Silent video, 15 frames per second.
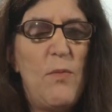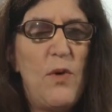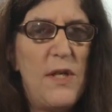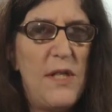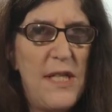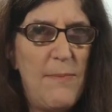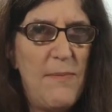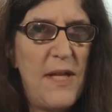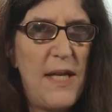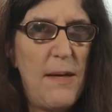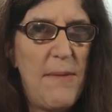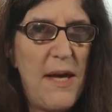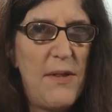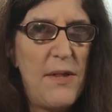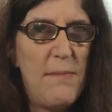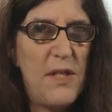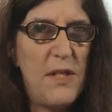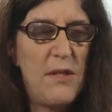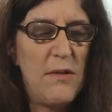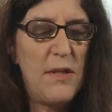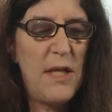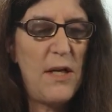more deeply about the
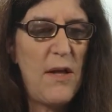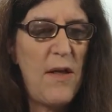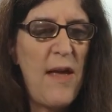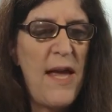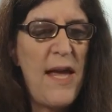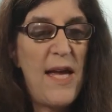material,